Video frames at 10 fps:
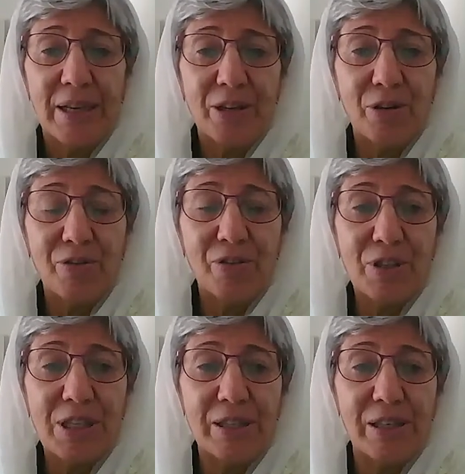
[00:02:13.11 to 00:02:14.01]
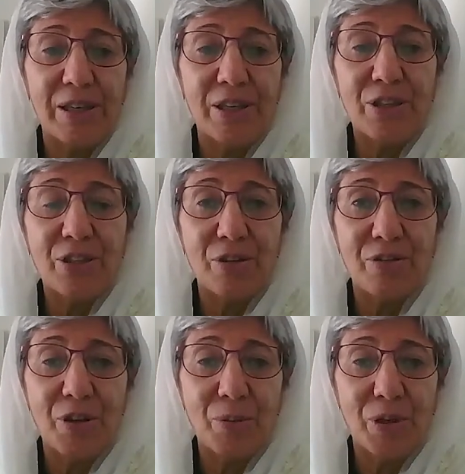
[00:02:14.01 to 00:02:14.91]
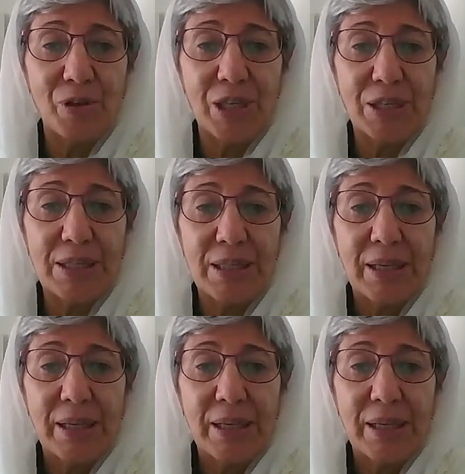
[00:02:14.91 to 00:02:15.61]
Universal Declaration of Human Rights,